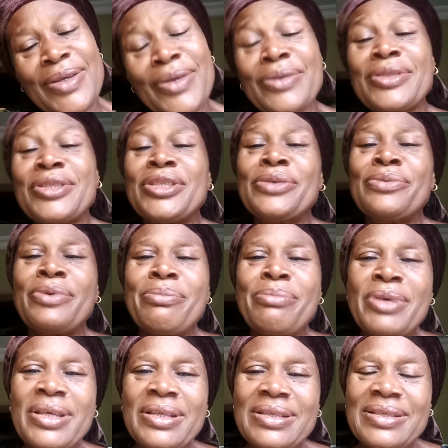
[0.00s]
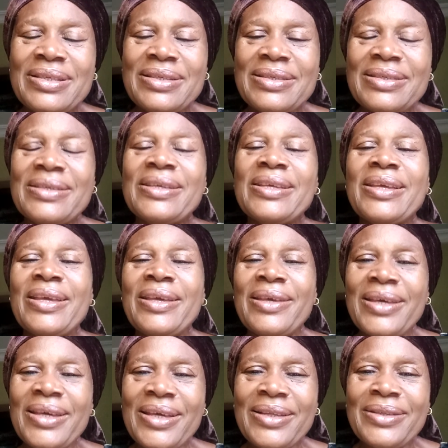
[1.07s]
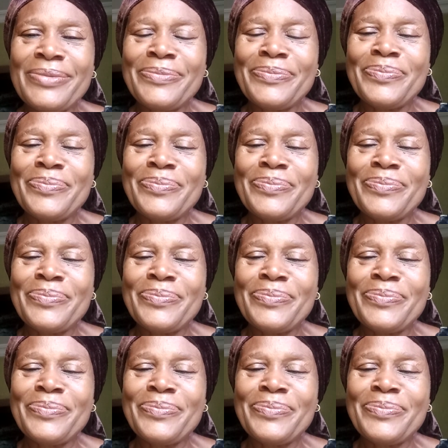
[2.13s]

until we meet again.